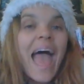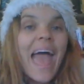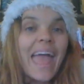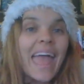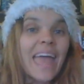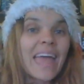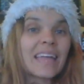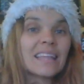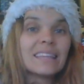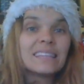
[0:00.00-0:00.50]

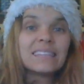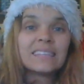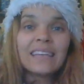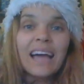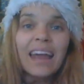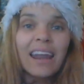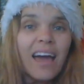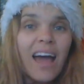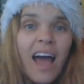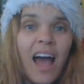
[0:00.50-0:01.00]
And
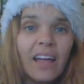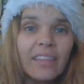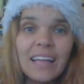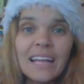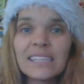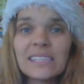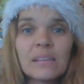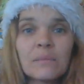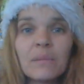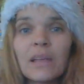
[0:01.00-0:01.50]
ta-da!
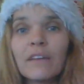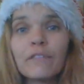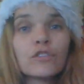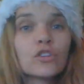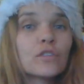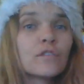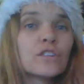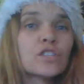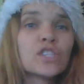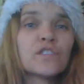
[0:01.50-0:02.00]
That's some
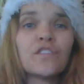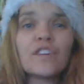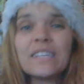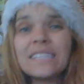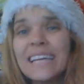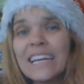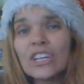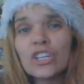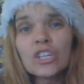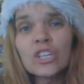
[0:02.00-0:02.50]
leftovers for
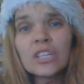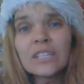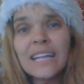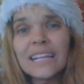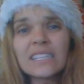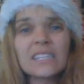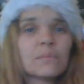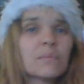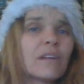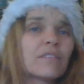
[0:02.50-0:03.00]
dinner,
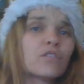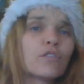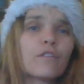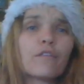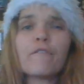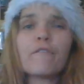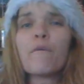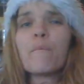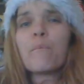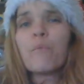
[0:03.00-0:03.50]
that's some
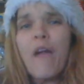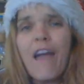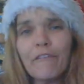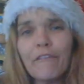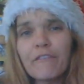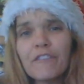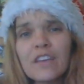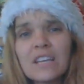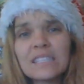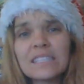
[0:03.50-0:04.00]
leftover for
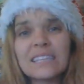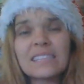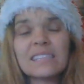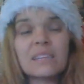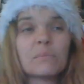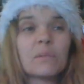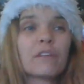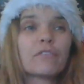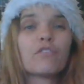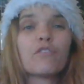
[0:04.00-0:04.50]
breakfast, that's
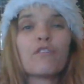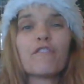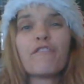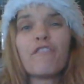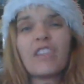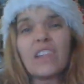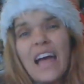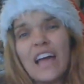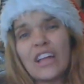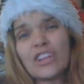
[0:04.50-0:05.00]
some leftover
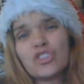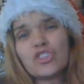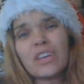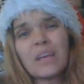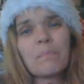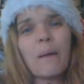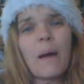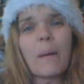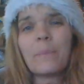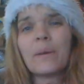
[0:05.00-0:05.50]
for lunch. You
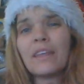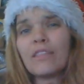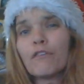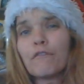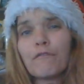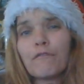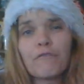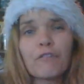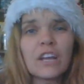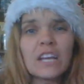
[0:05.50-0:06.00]
can pop it in
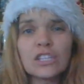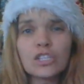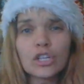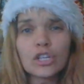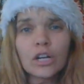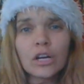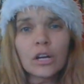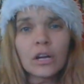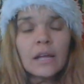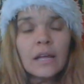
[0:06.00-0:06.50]
the
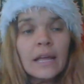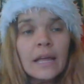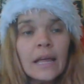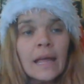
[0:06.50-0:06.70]
freezer.